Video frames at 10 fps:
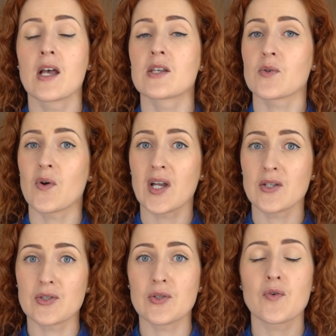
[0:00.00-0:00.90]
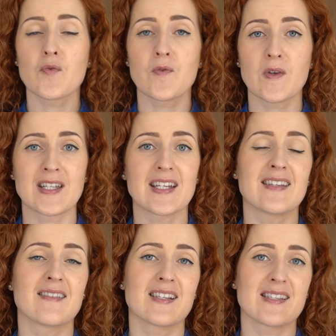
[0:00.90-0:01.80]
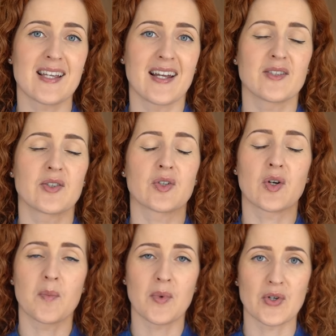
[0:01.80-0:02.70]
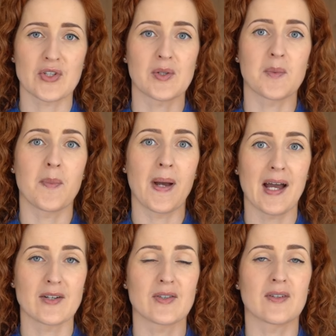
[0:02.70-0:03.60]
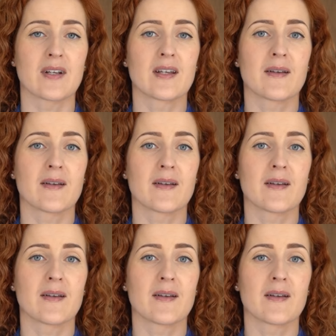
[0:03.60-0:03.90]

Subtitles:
so I do fit in the standard commercial pattern